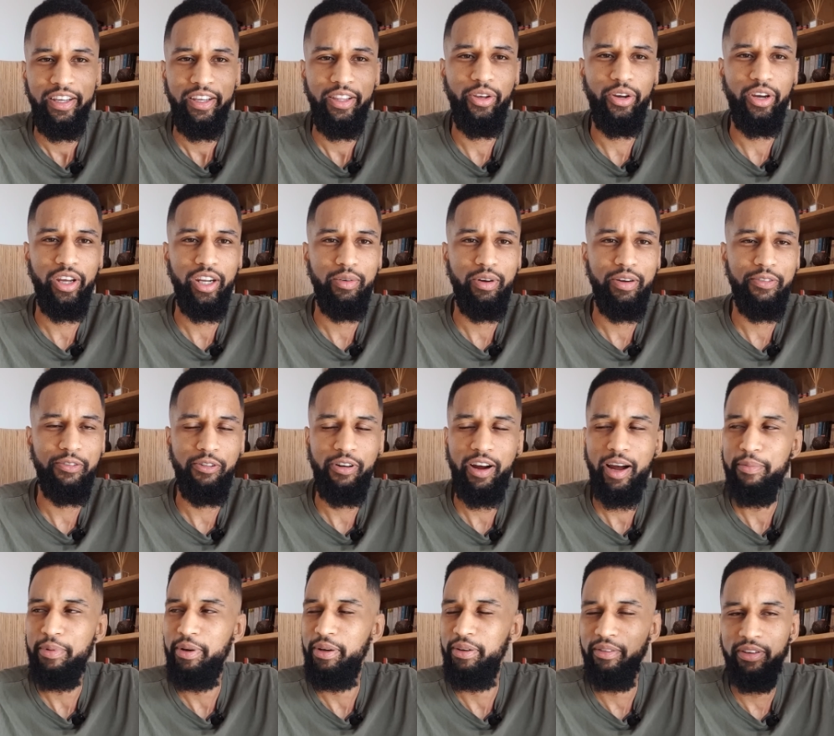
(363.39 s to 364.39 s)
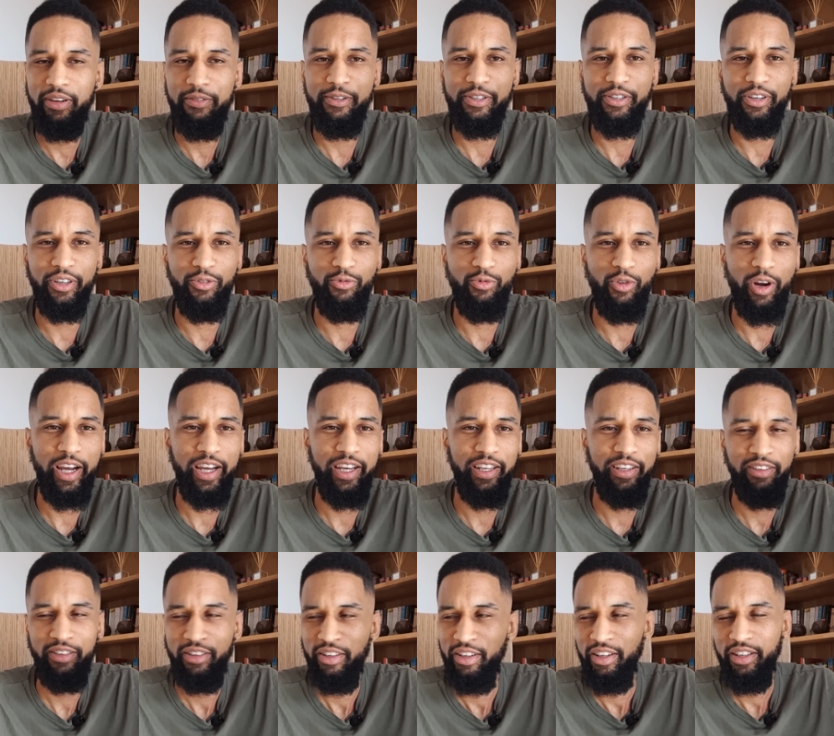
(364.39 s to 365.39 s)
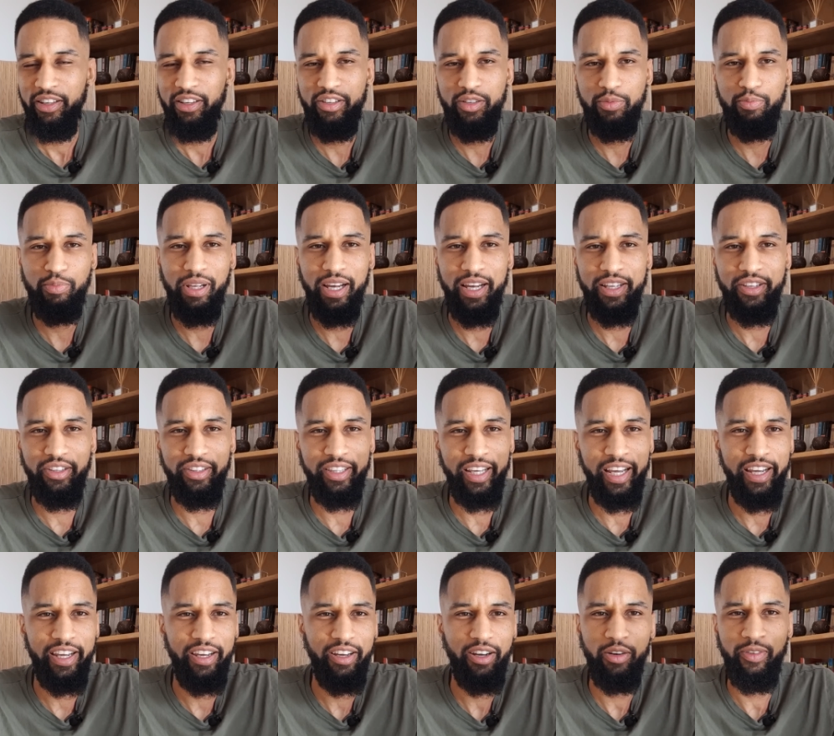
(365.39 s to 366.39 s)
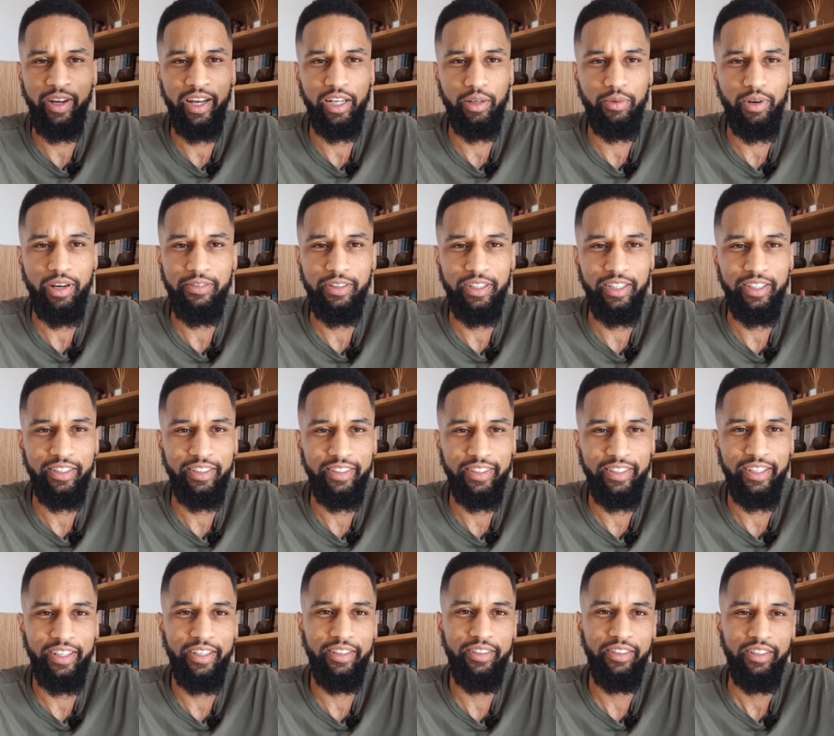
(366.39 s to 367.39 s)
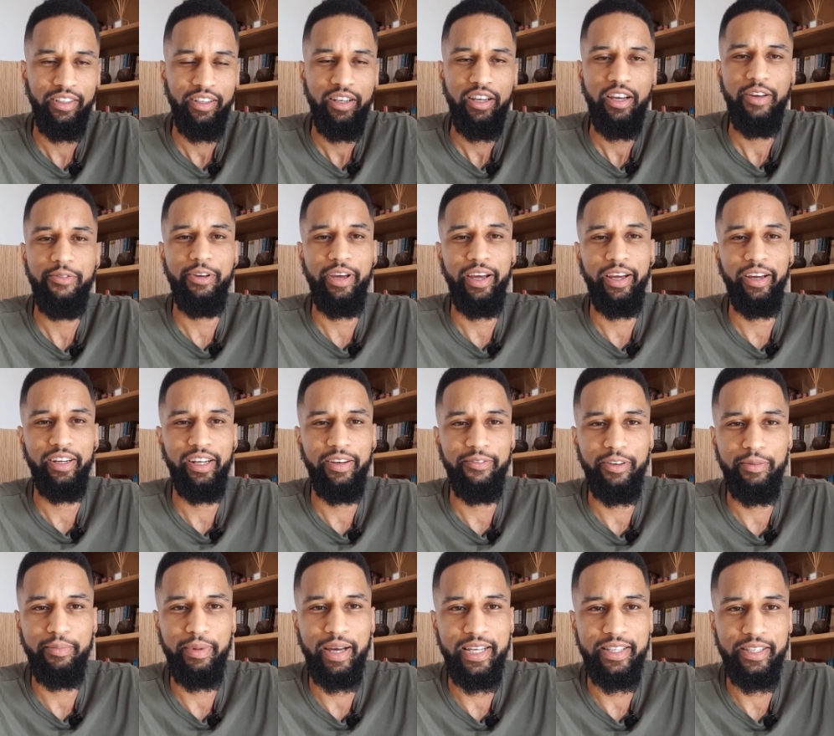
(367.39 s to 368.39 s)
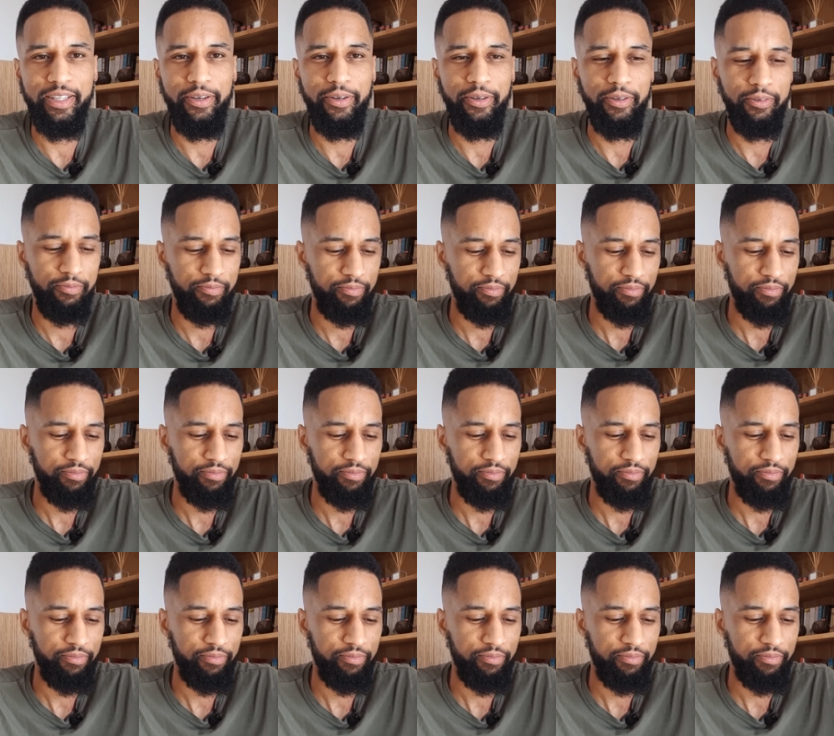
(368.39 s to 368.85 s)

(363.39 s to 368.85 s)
look at the weather app, if it's going to rain, just plan your day around the weather, you know, if you ain't got nothing better to do.